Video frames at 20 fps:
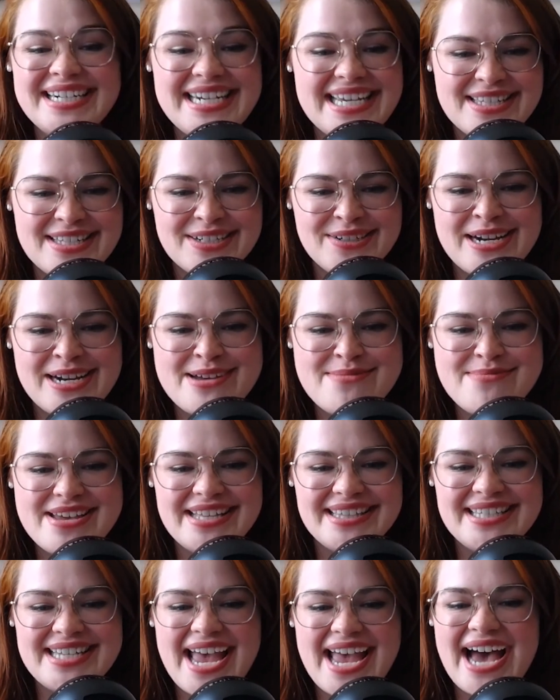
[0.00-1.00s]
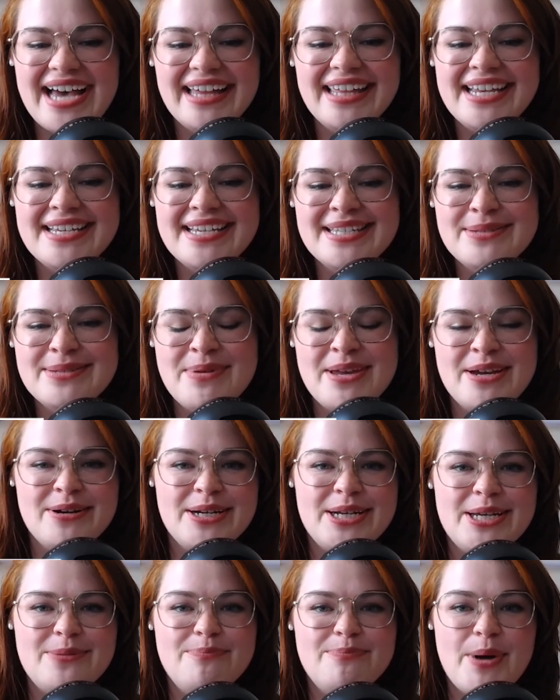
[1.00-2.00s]
and Instagram. It's Alex
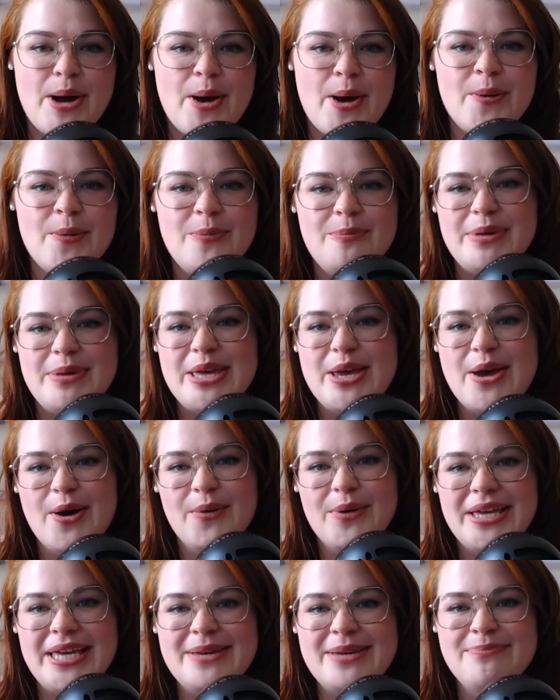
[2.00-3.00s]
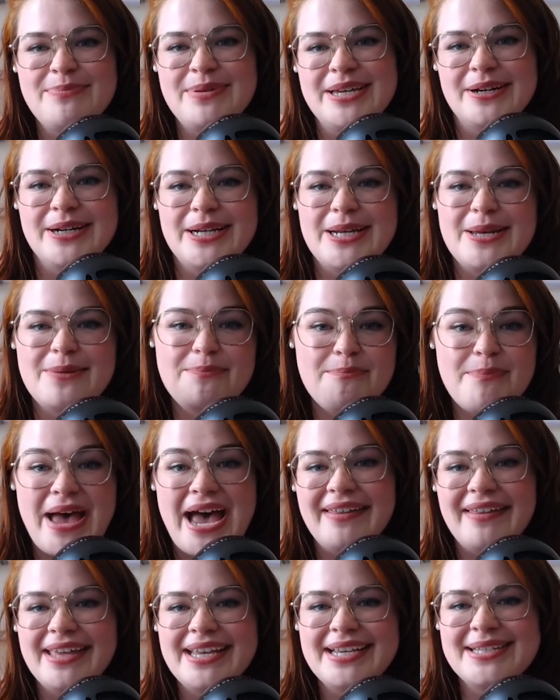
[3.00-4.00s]
period Bo B O E period
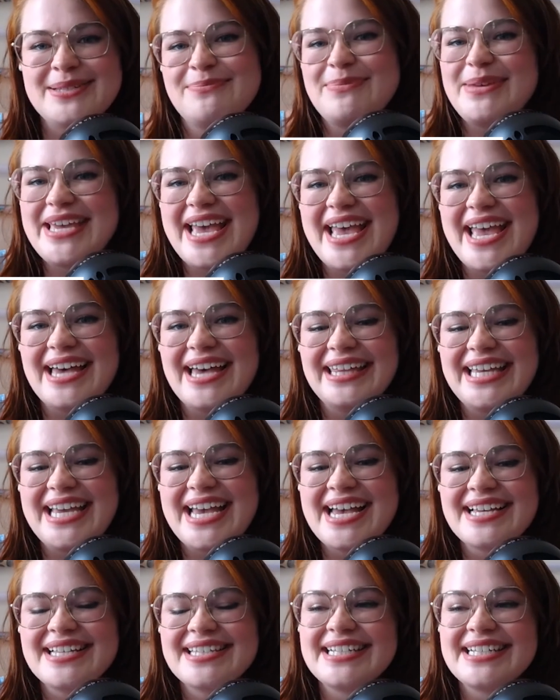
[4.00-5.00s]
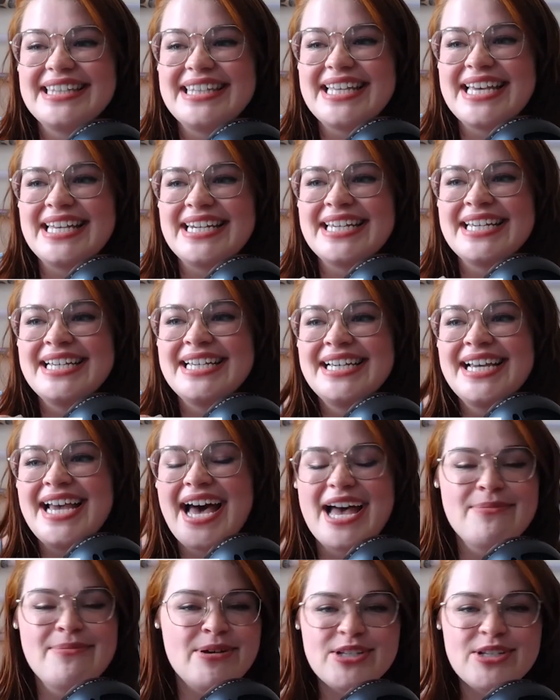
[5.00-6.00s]
Balex B A L E X, and then
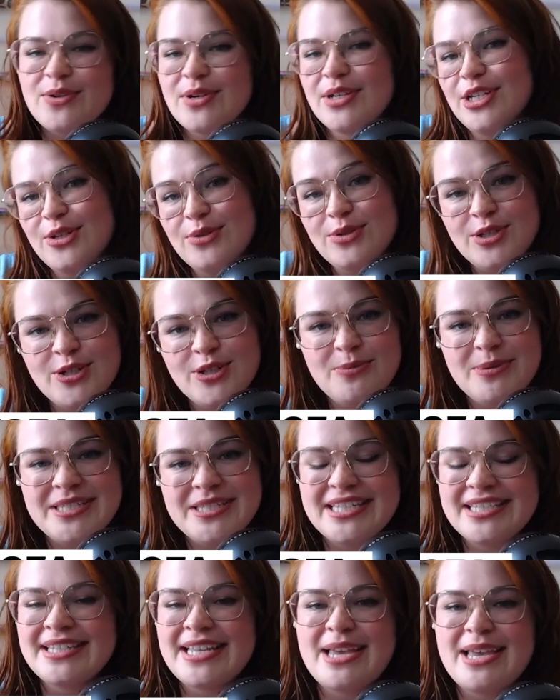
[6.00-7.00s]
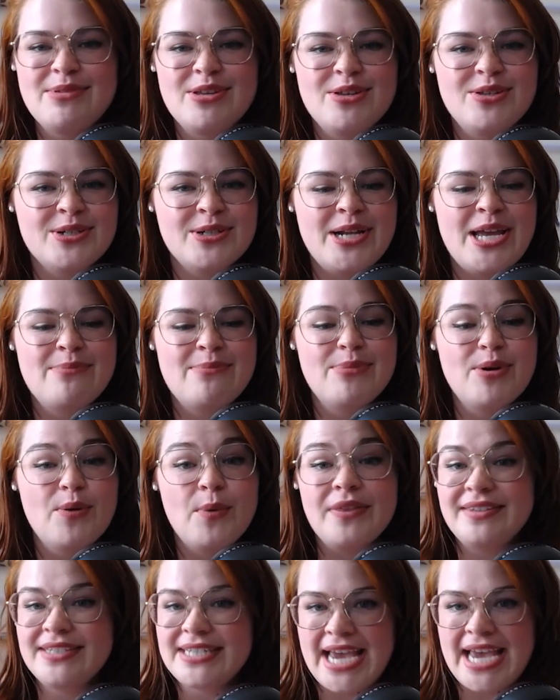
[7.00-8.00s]
I'm also on YouTube. It's the same username but
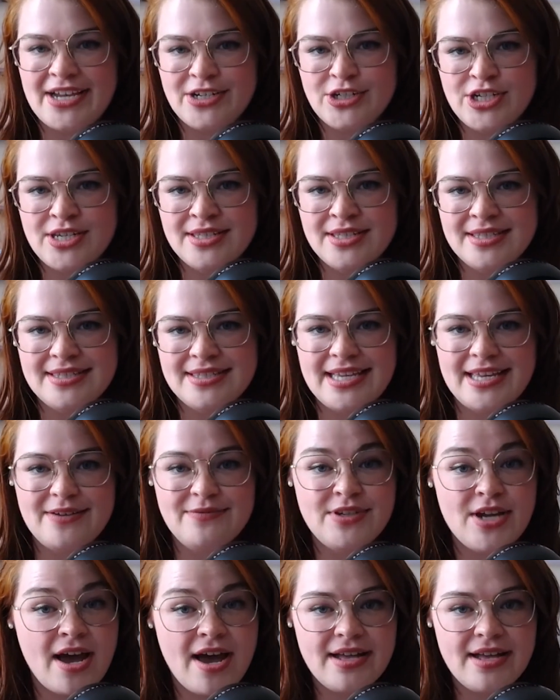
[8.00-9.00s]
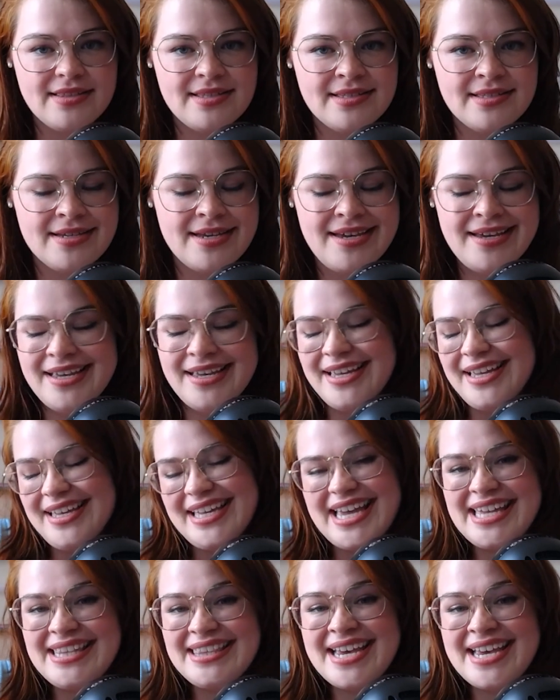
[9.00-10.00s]
with dashes instead of dots,
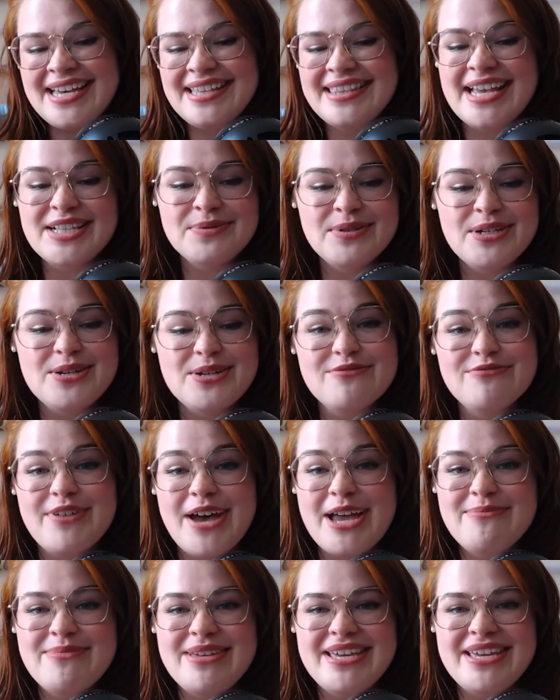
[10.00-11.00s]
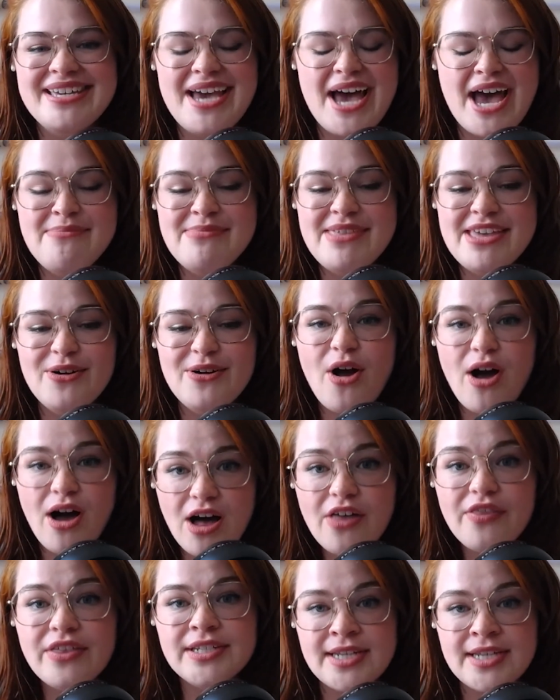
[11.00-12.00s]
and uh, that's where you can find me. I'm there
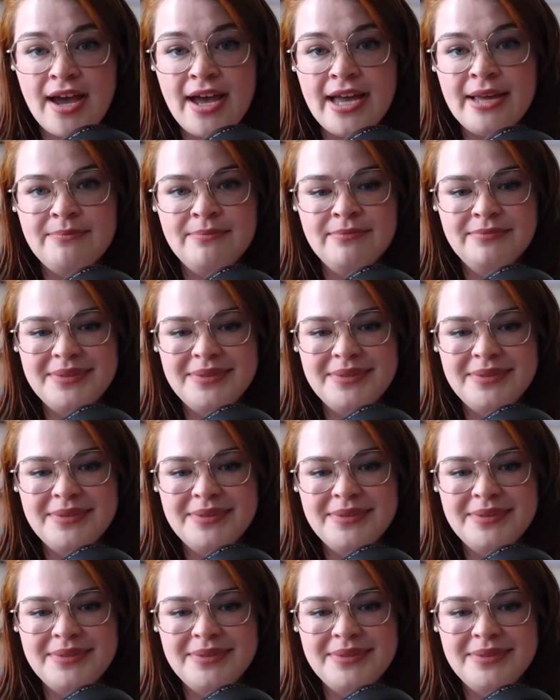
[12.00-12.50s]
all the time.